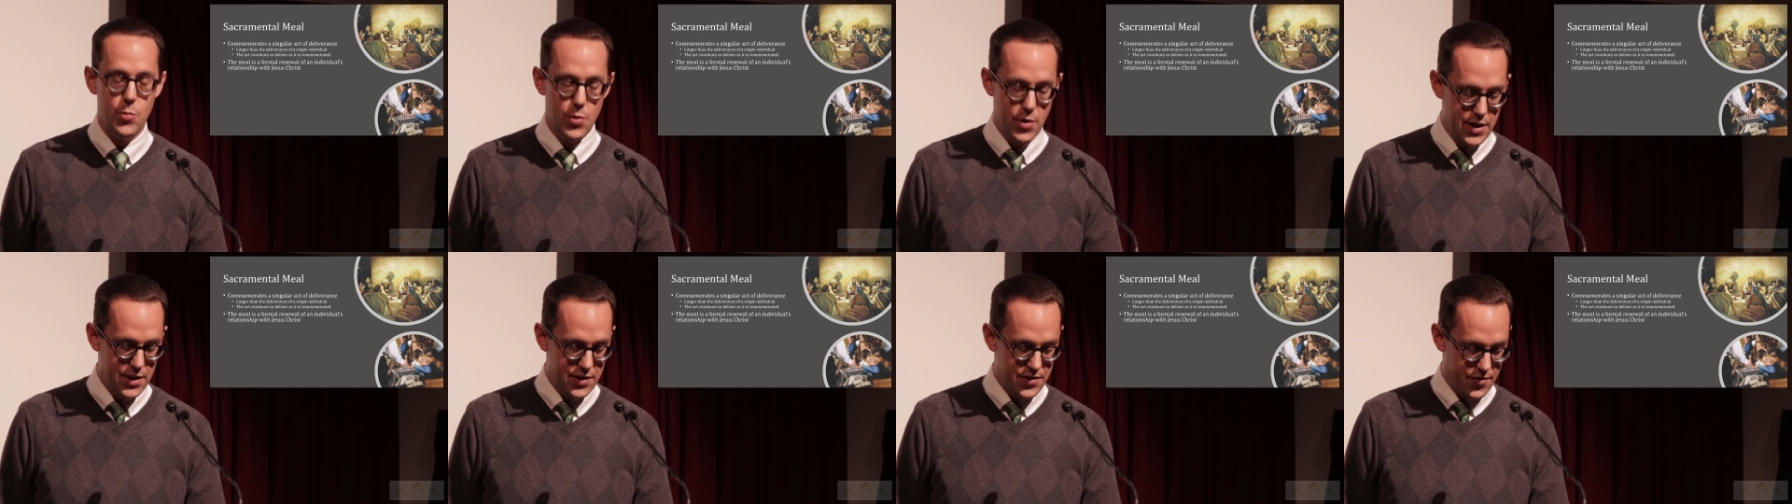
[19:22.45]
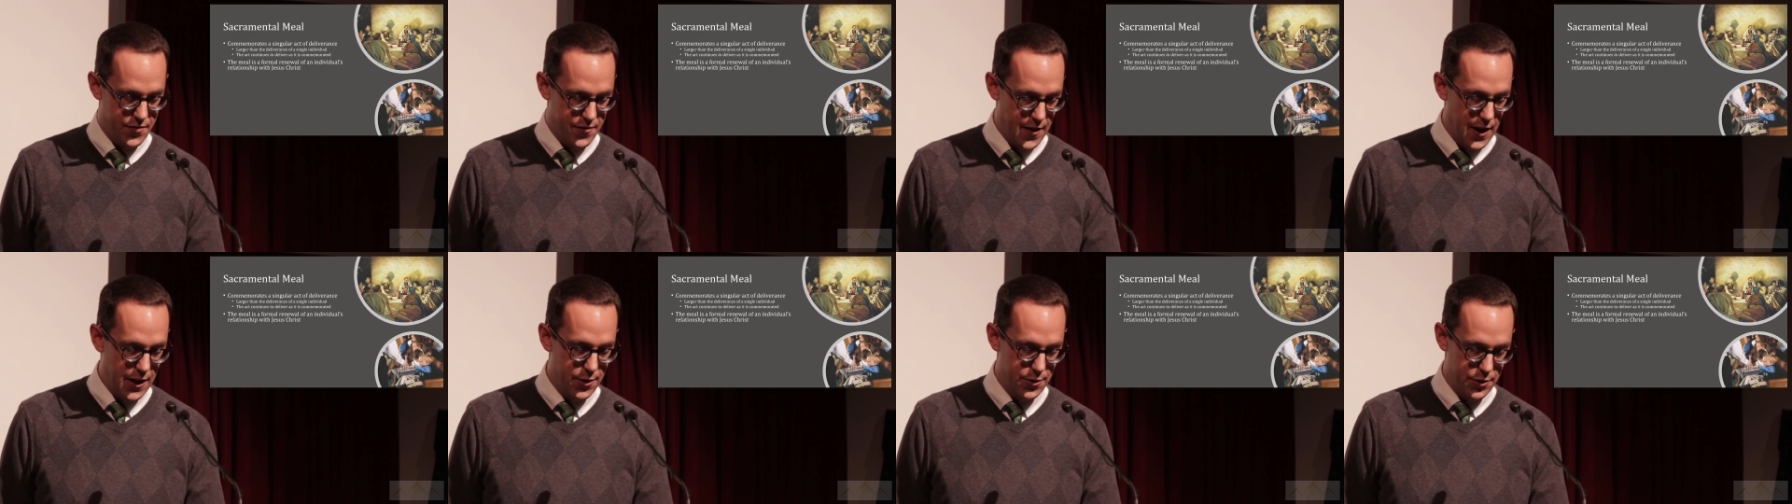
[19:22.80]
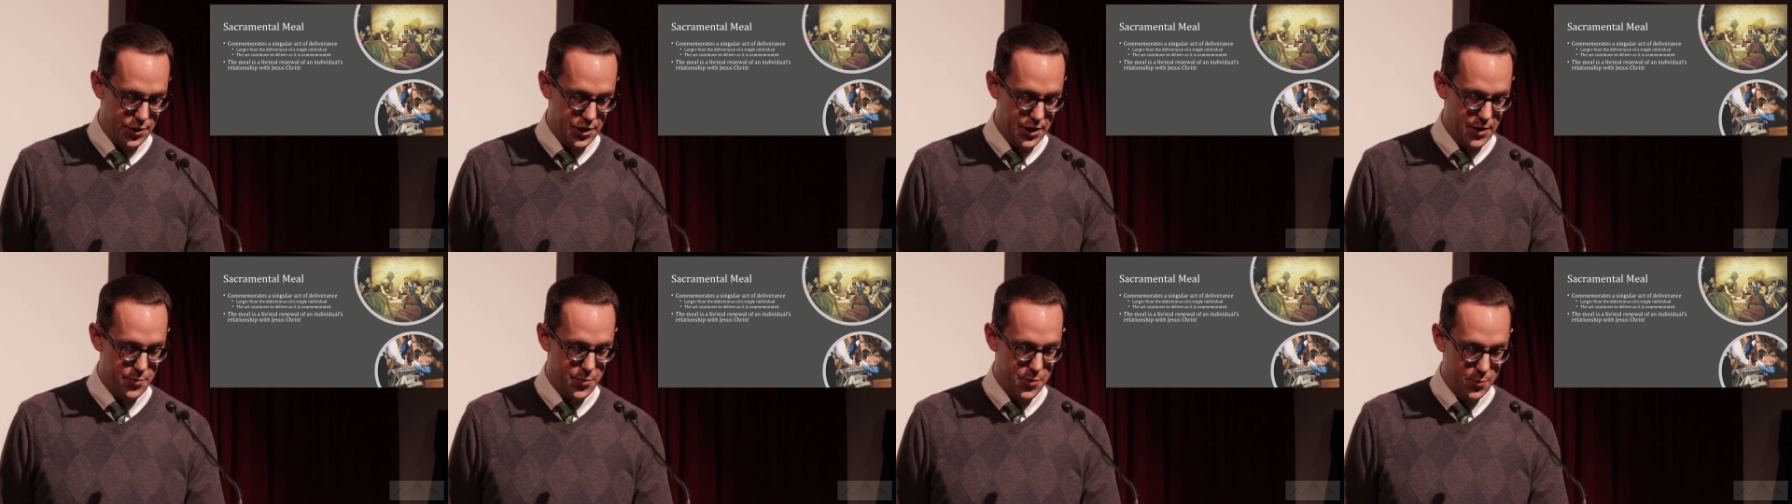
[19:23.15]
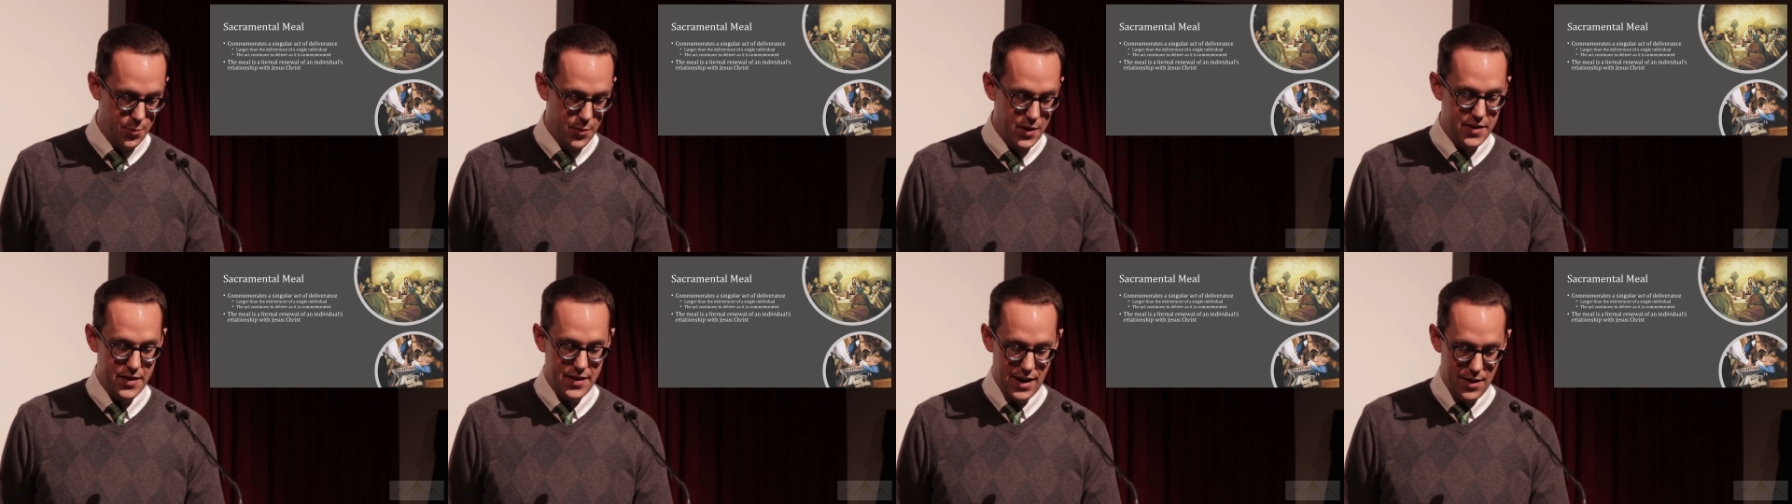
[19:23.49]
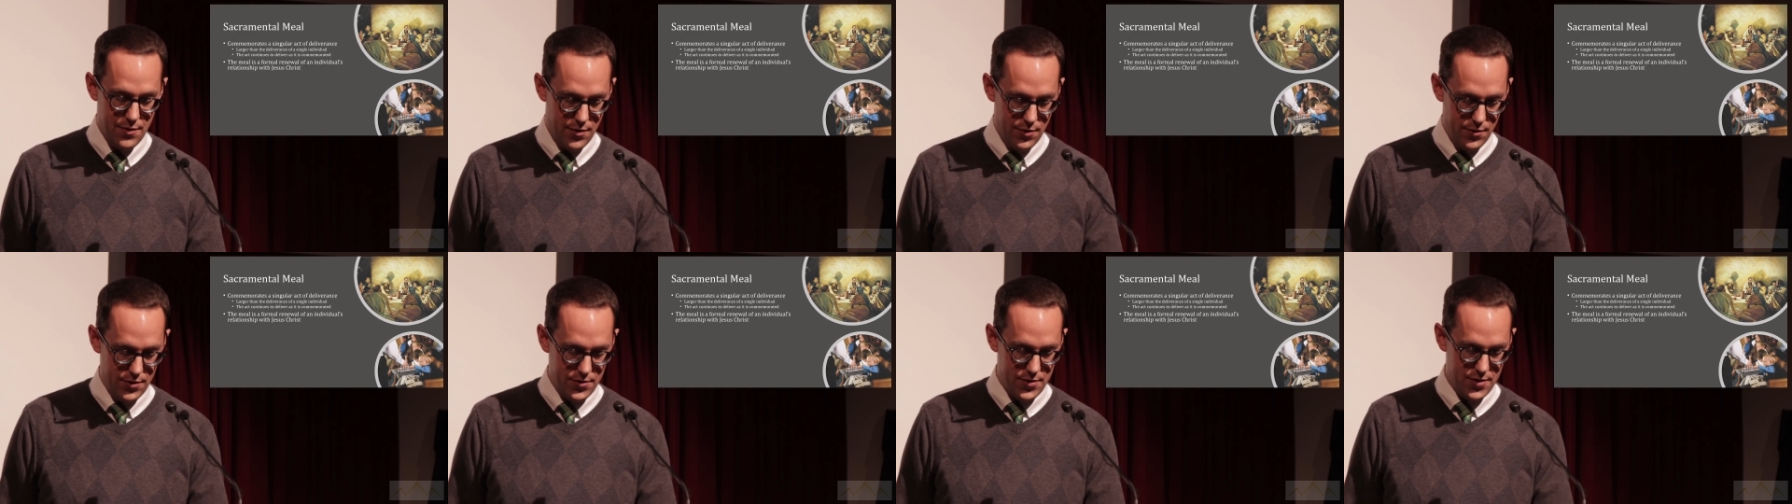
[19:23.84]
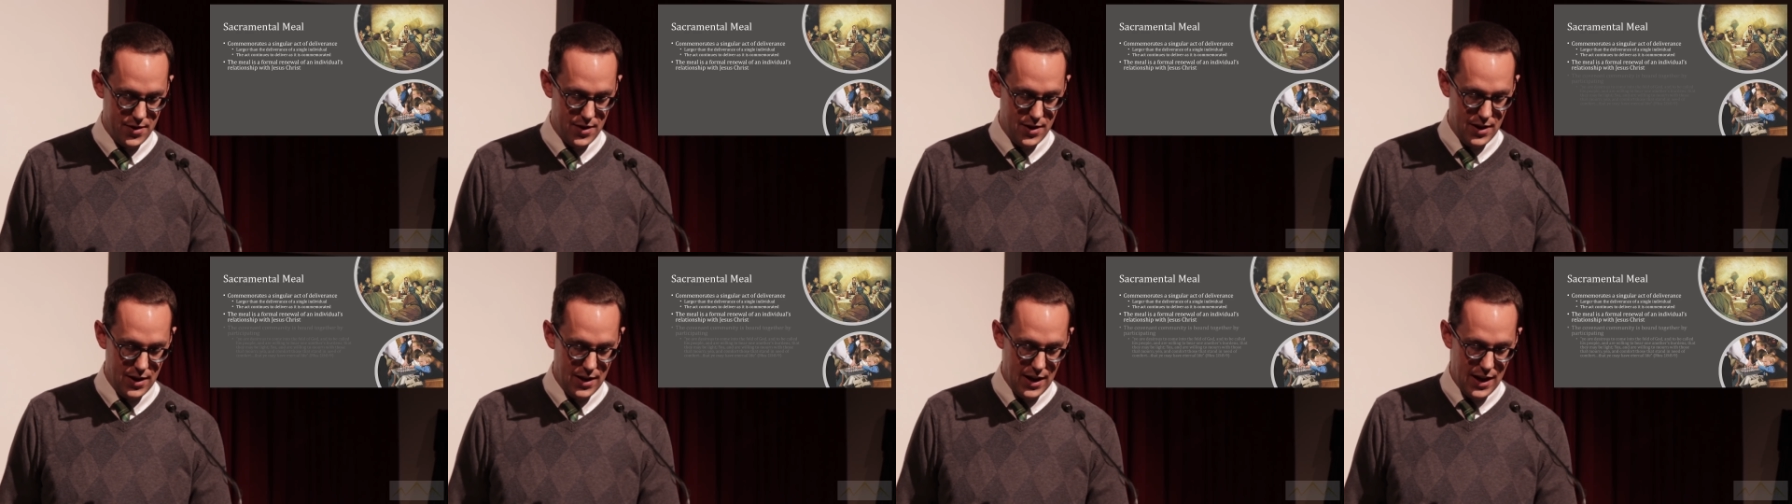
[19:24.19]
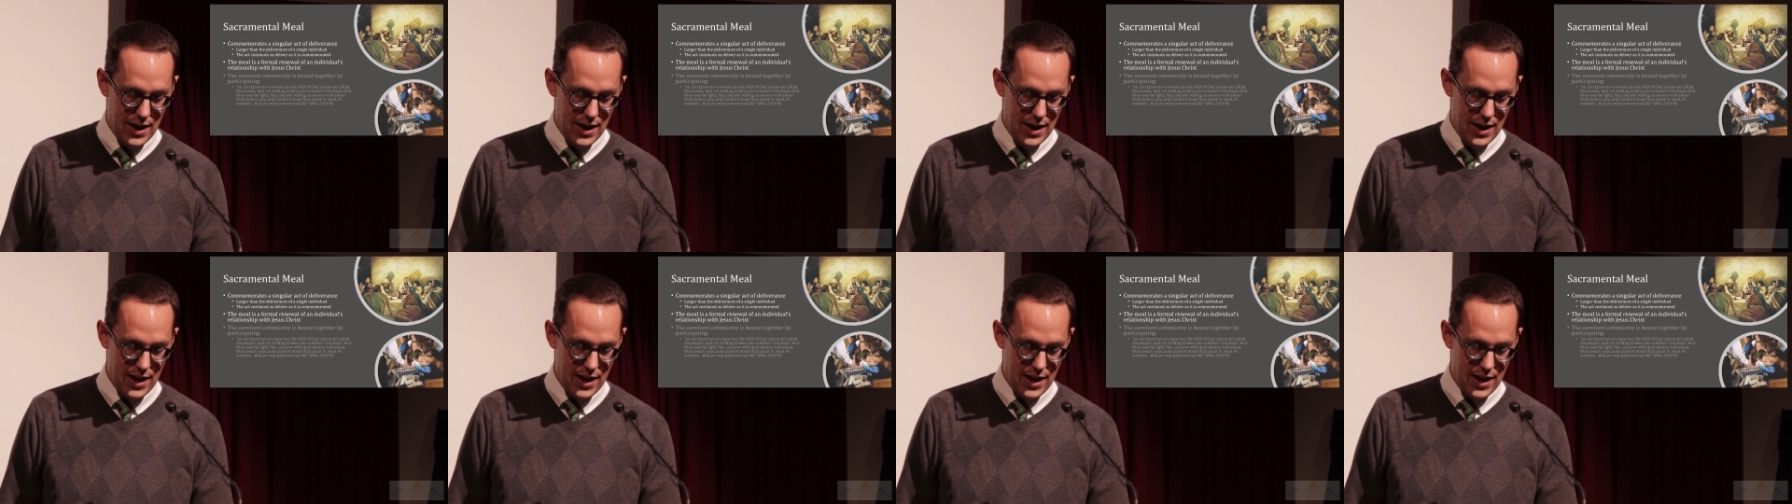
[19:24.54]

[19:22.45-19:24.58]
brings fellowship with devils.